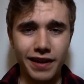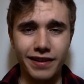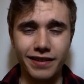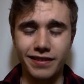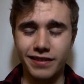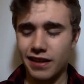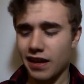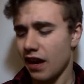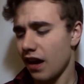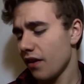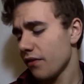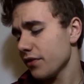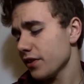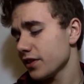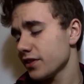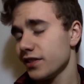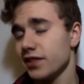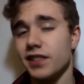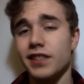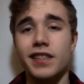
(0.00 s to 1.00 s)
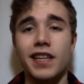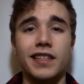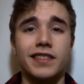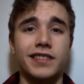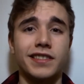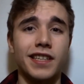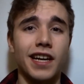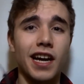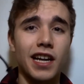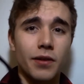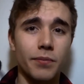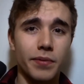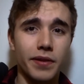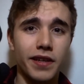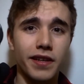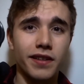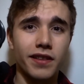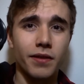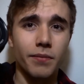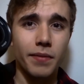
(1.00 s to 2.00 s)
and obviously that's gotta
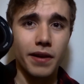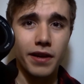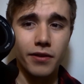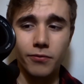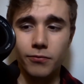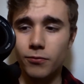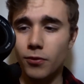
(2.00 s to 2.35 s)
be the main